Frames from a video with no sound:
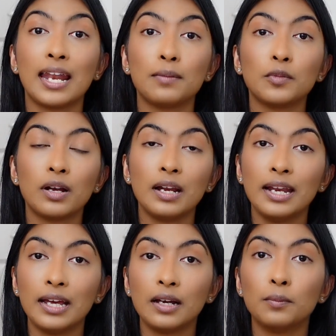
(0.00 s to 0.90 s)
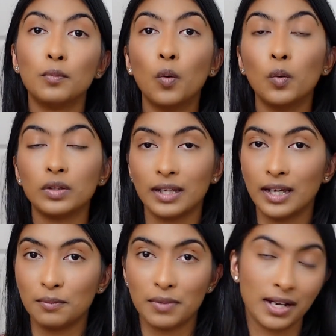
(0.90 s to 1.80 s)
and I'm gonna link both
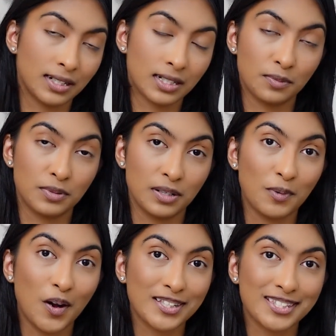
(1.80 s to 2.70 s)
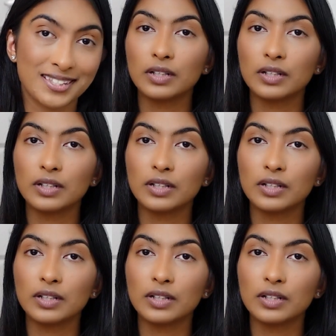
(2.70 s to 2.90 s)
in my description box.